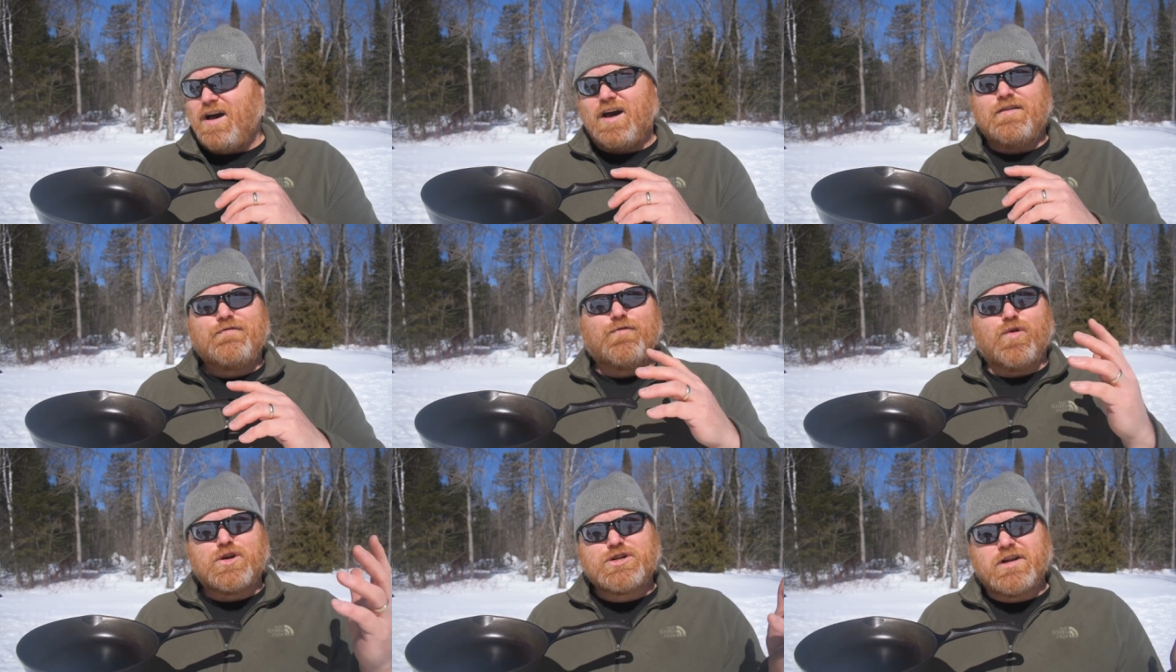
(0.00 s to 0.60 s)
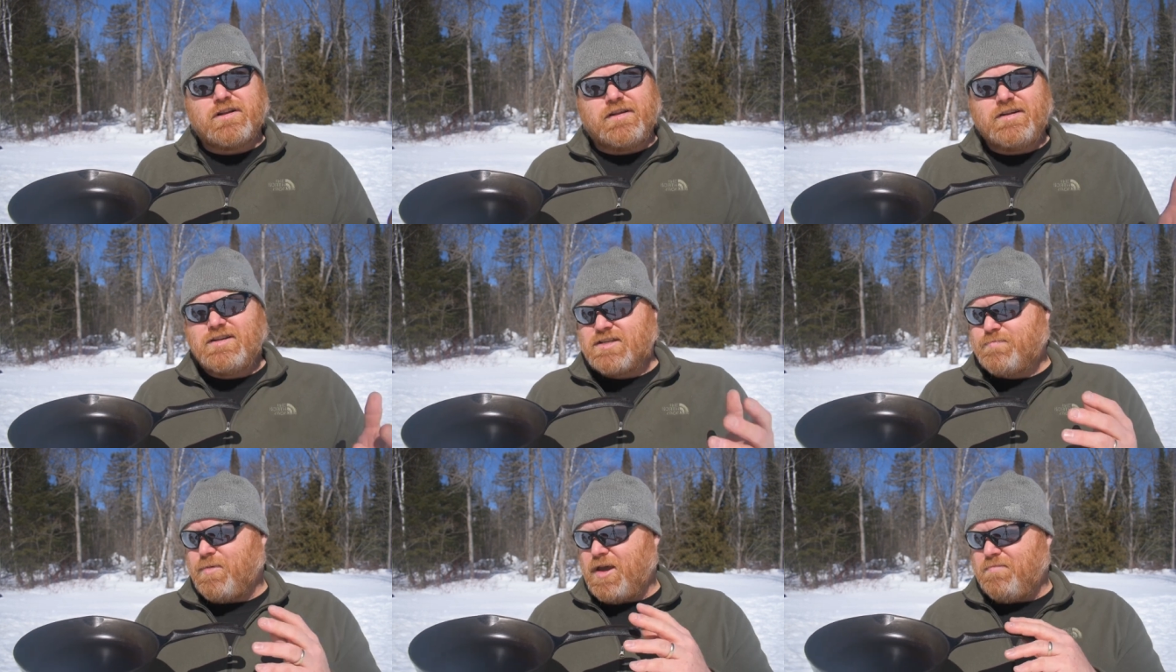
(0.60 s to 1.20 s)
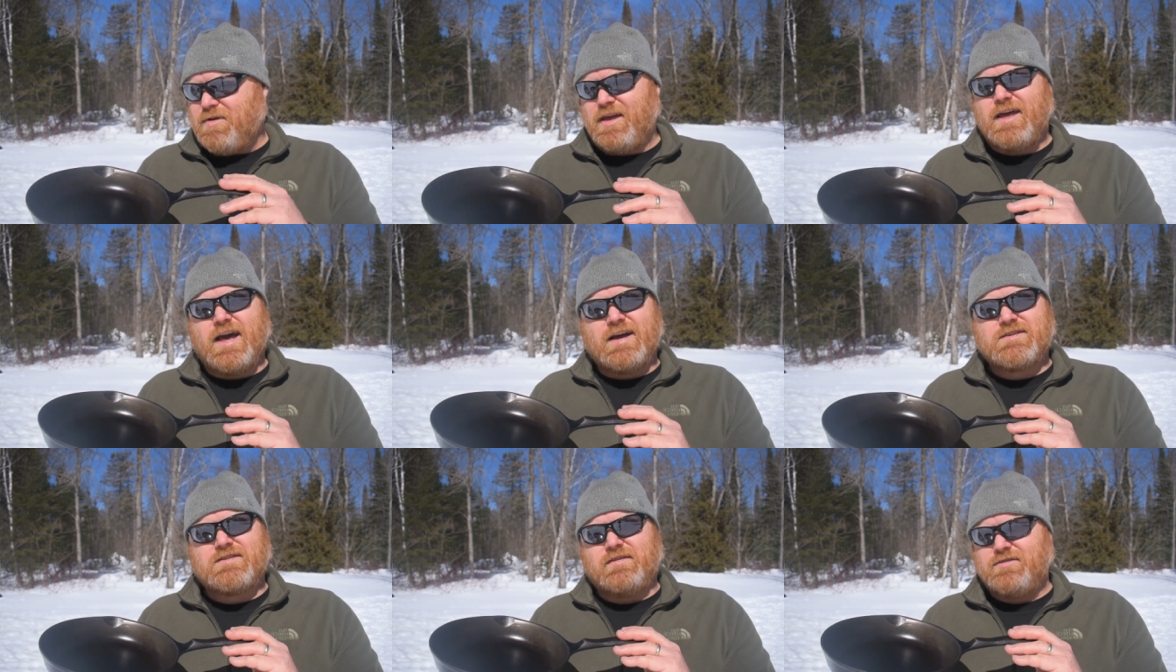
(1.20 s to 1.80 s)
Unfortunately, despite being
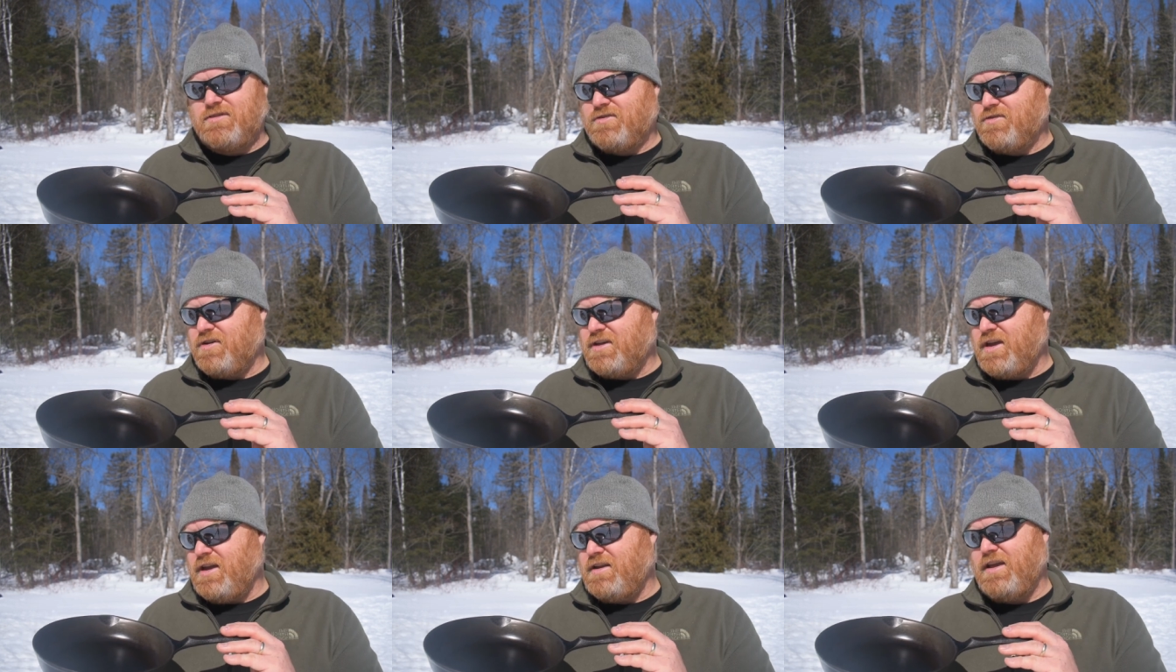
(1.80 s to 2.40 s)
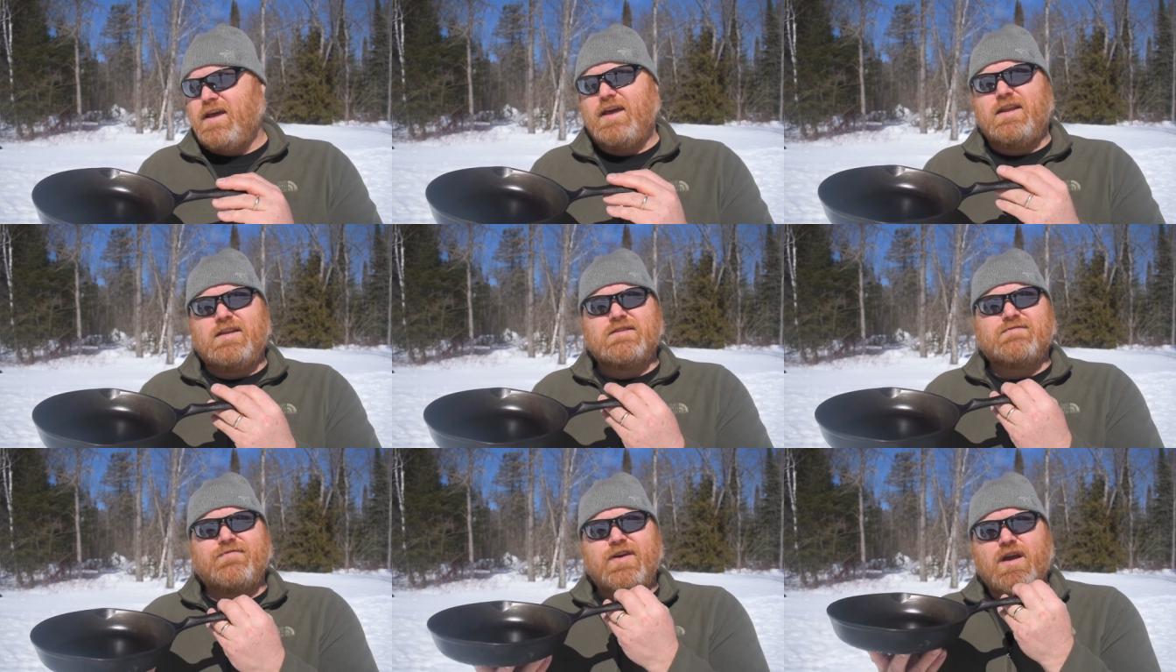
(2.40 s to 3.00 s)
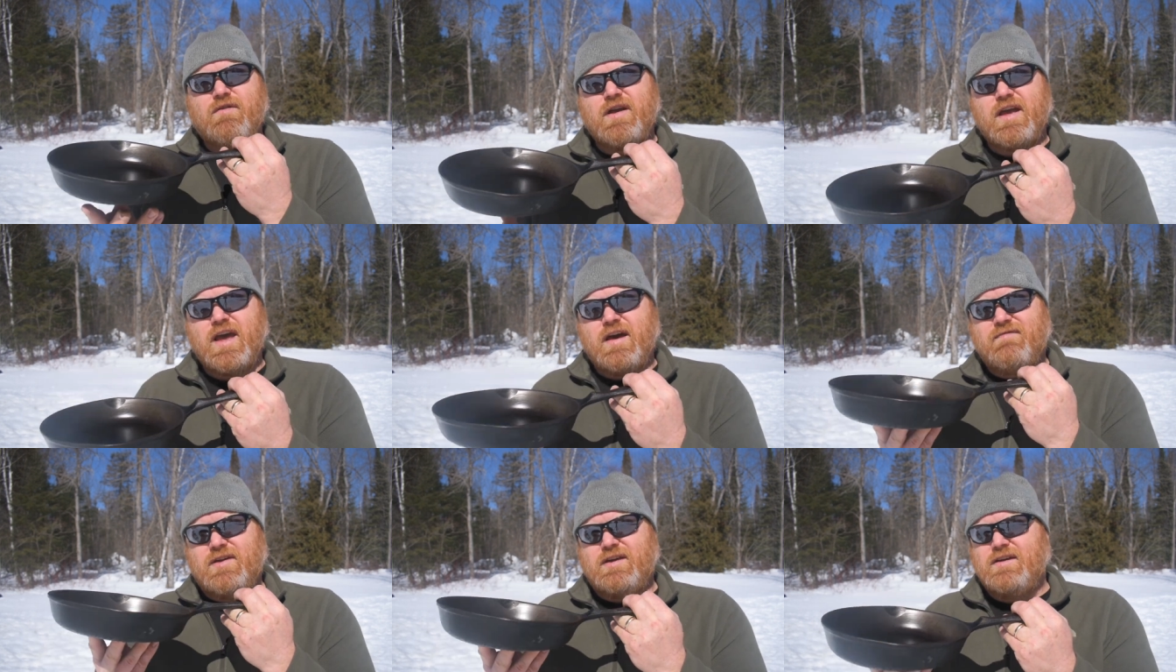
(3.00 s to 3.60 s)
excellent to cook in, it is very
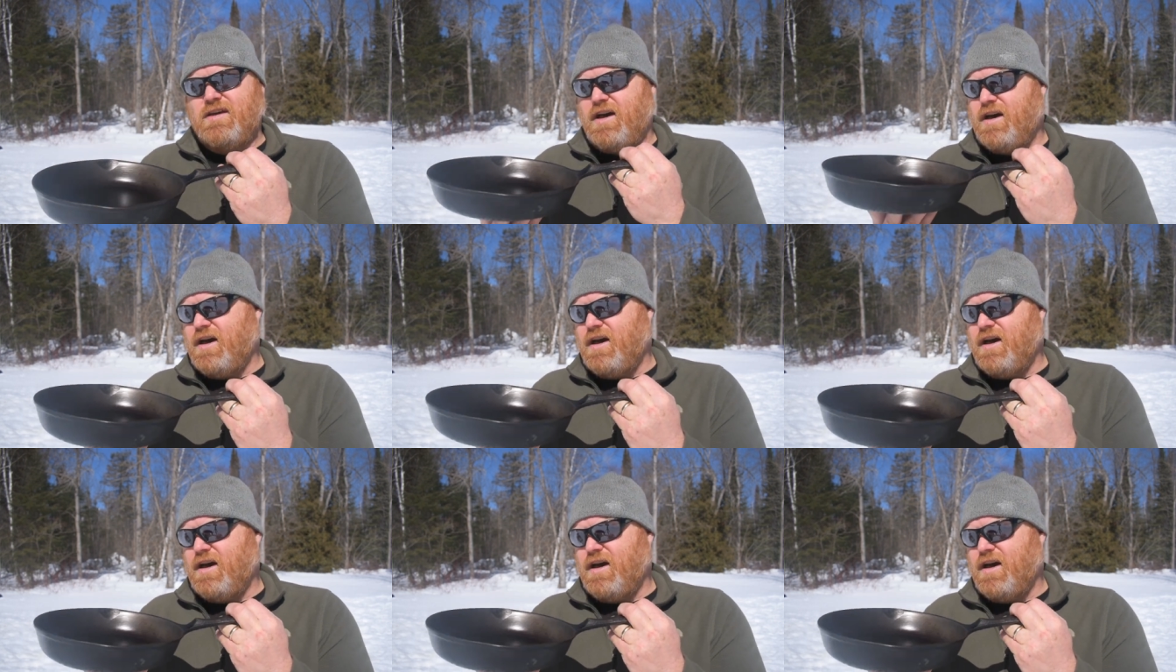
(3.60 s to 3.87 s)
heavy.